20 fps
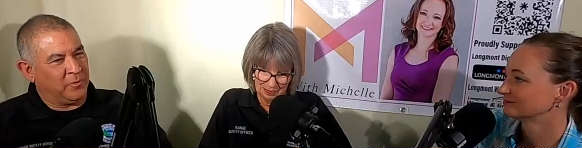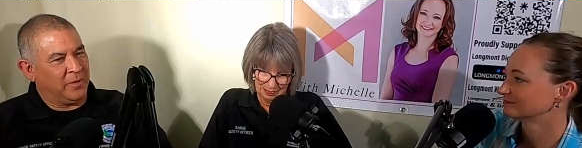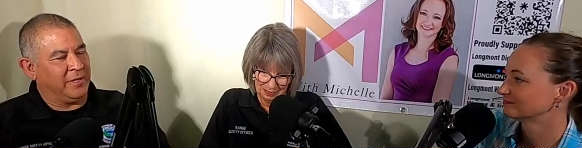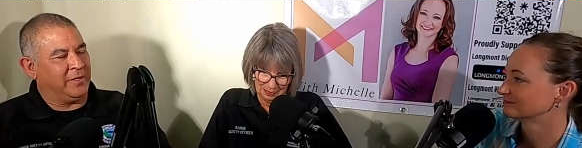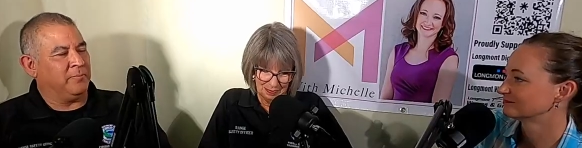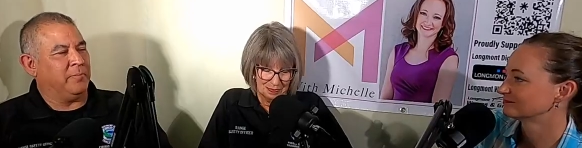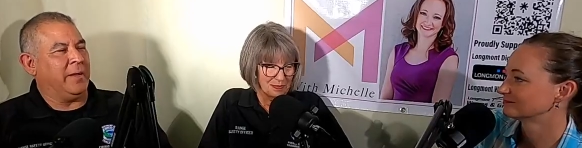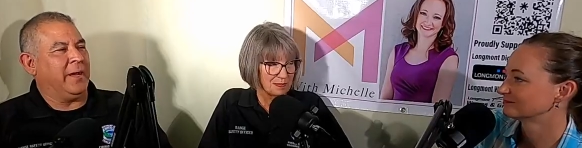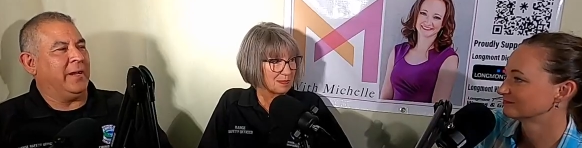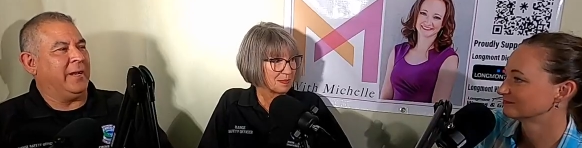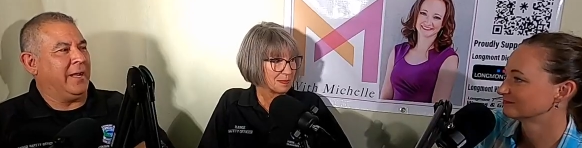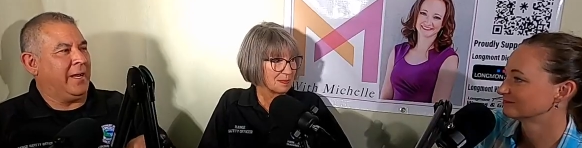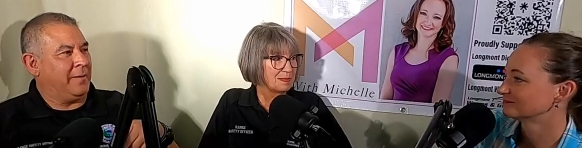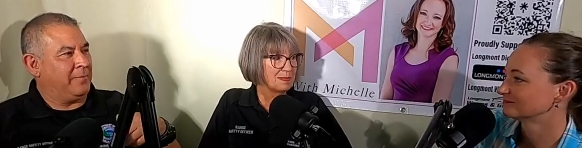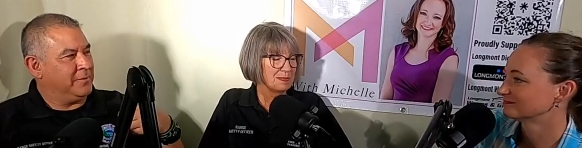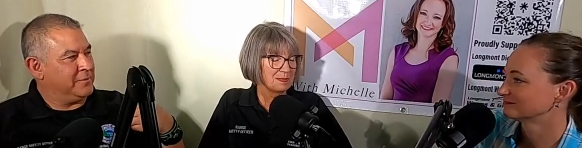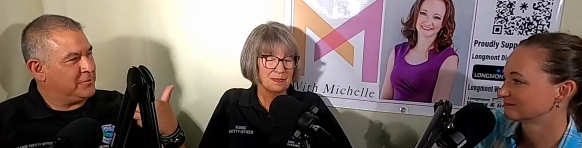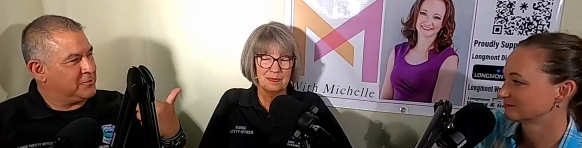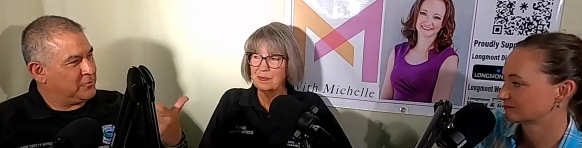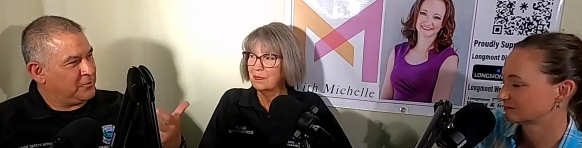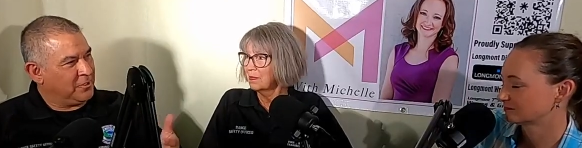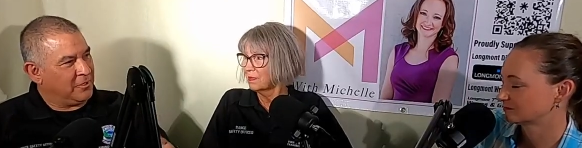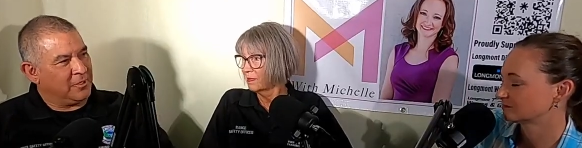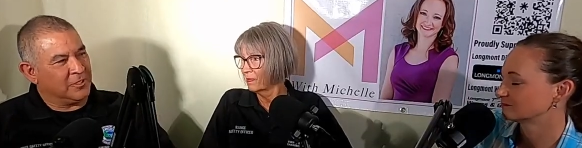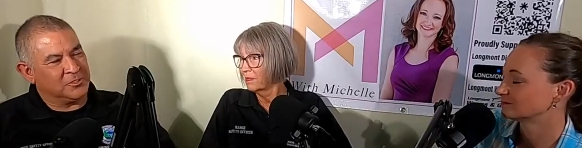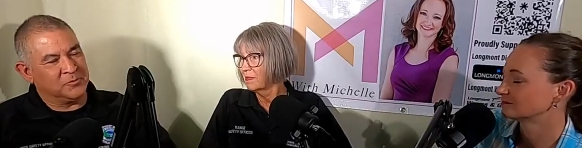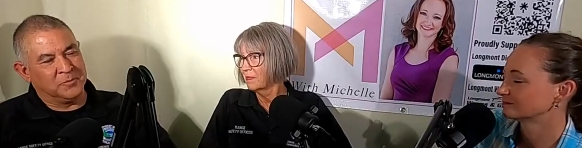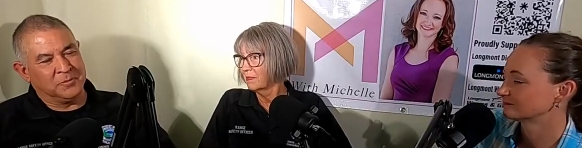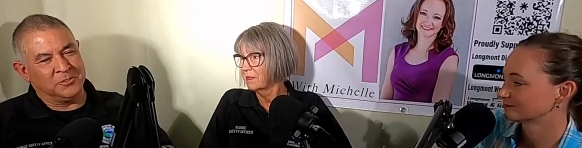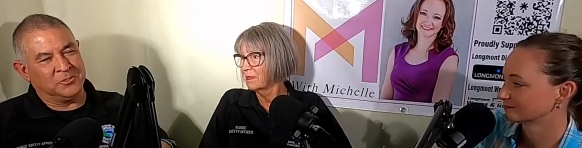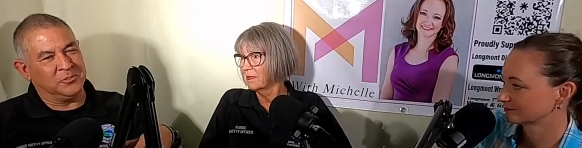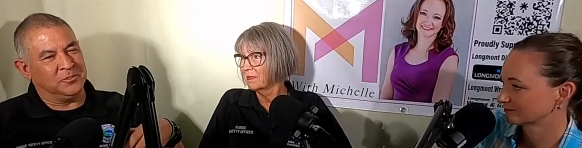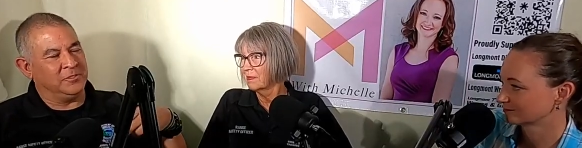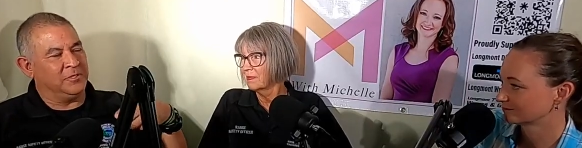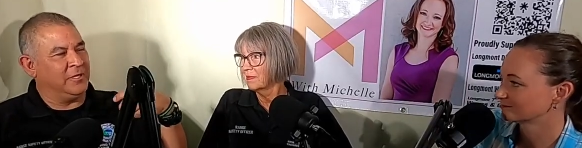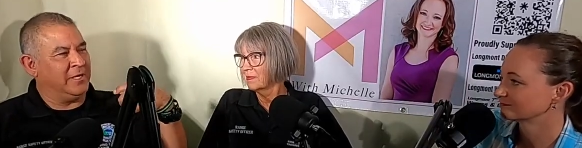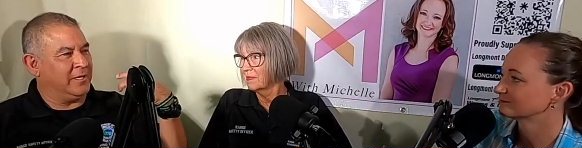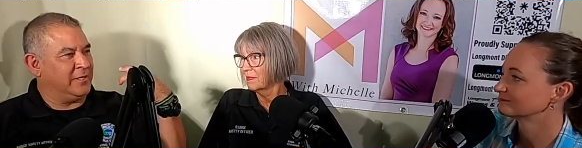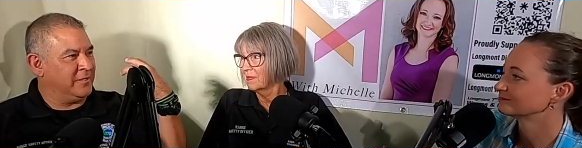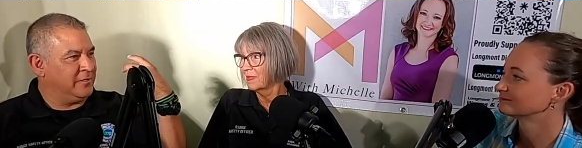Speaker 1: break bad habits, or your husband showed
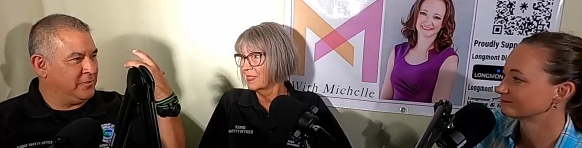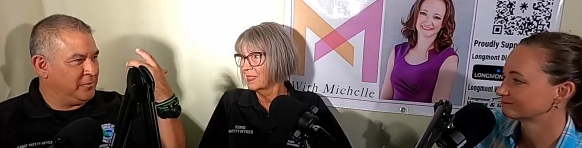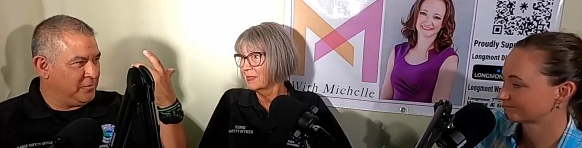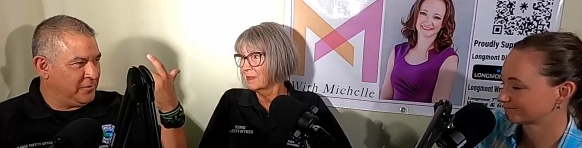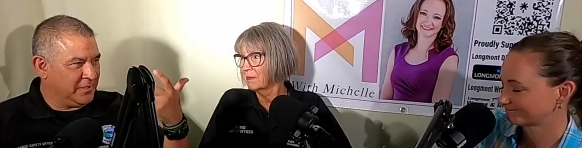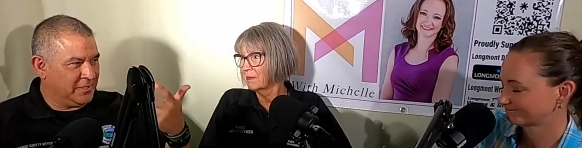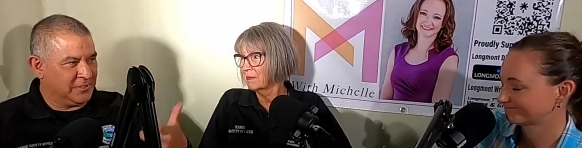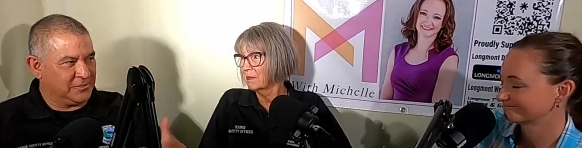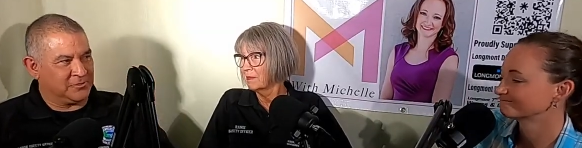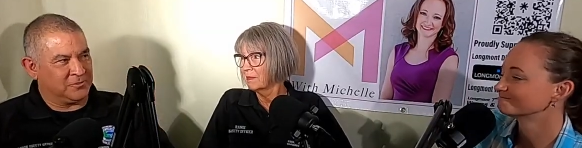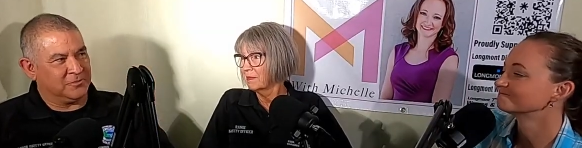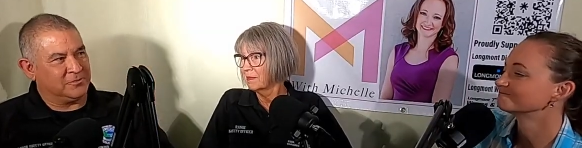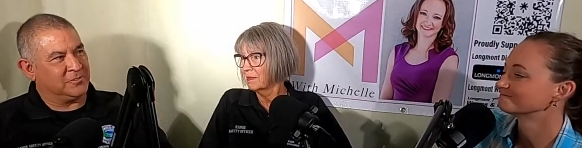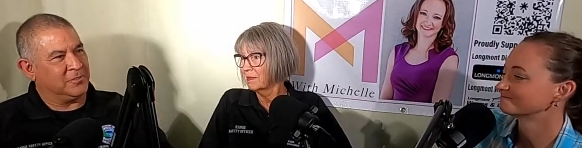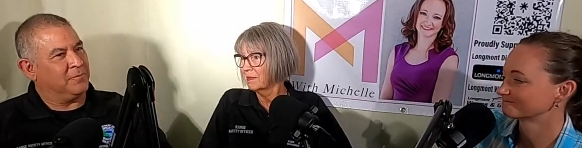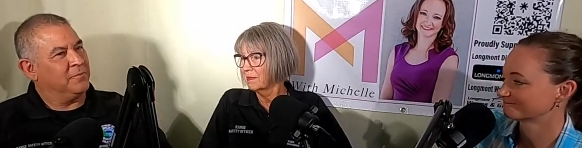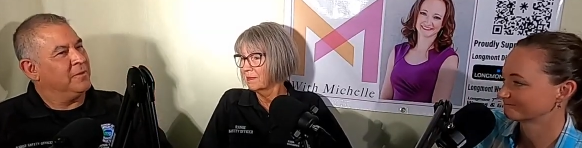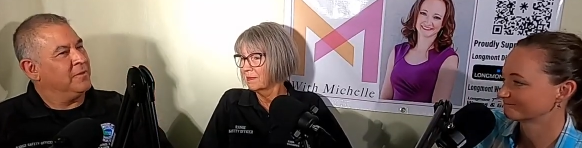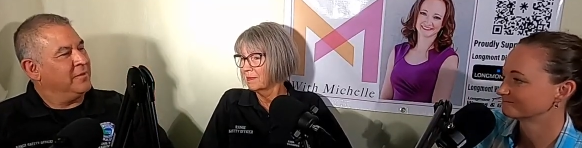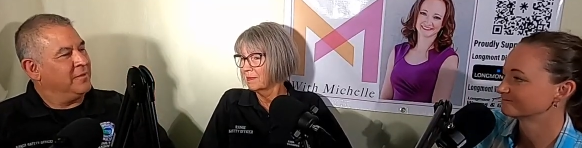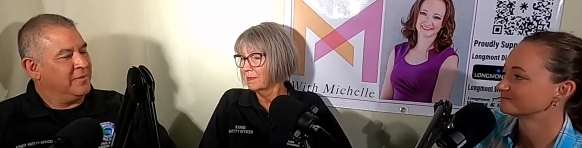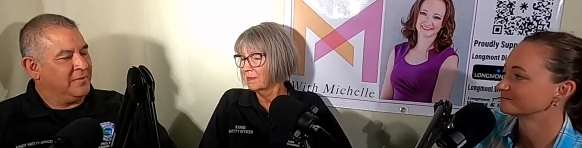you how to do this, or something.